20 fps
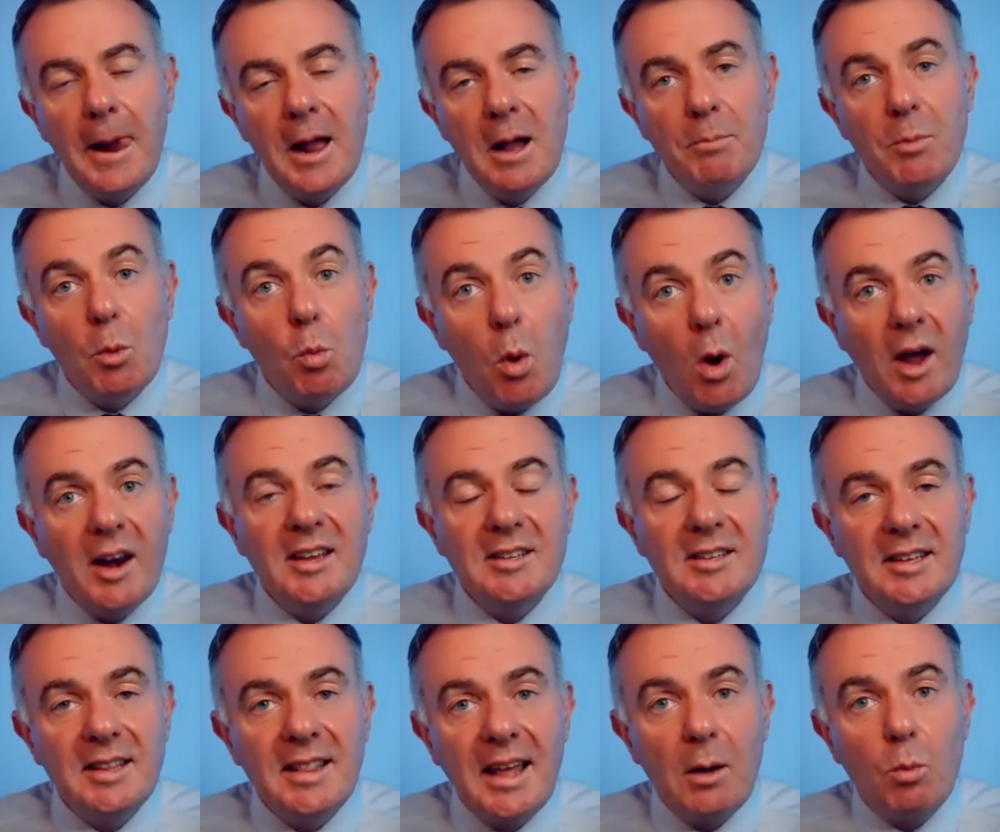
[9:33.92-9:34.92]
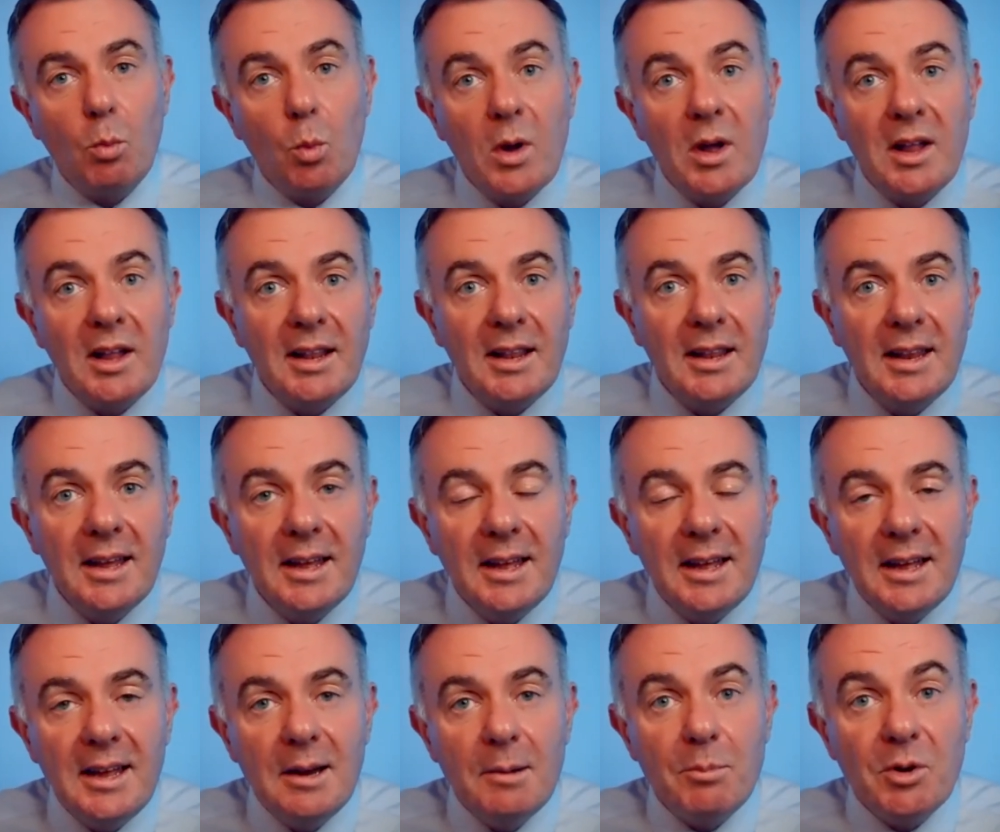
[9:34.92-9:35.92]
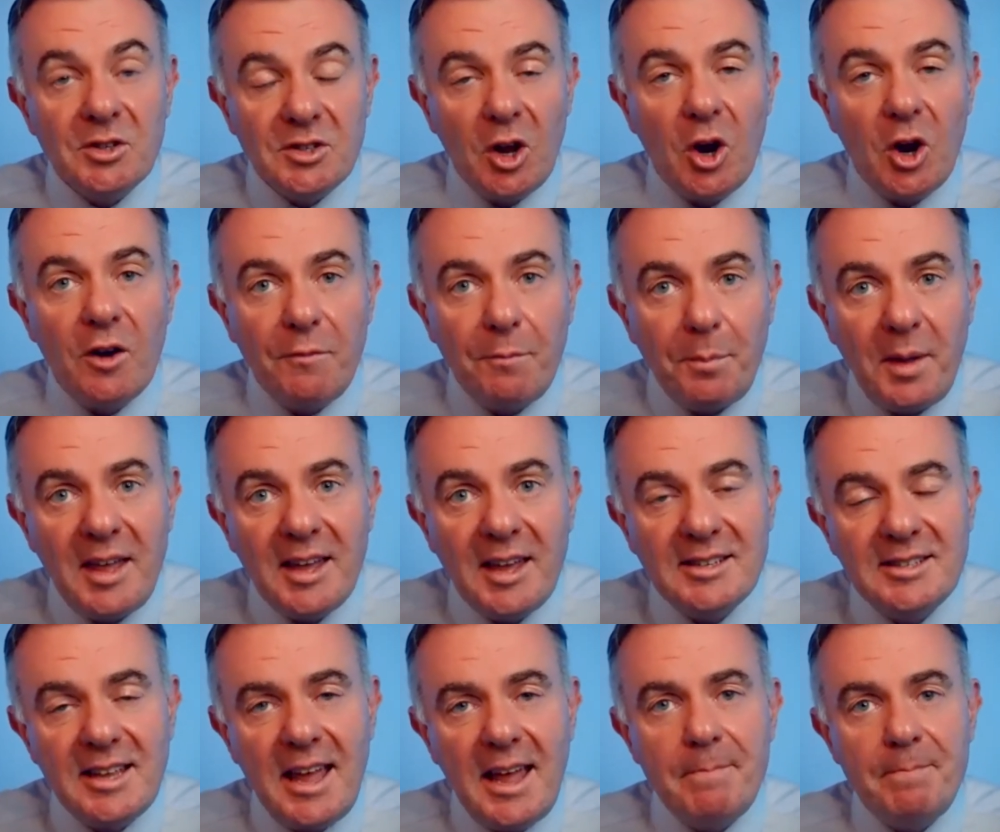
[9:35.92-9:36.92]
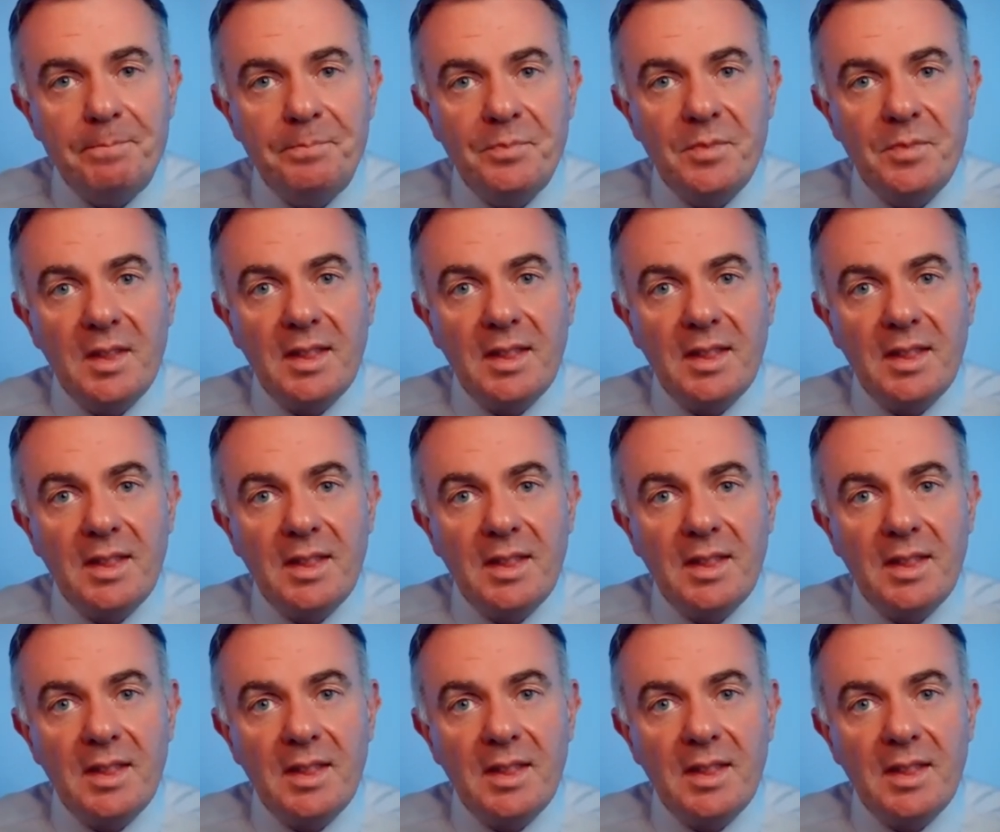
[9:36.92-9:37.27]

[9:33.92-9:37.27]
But what is it that will preserve PSM,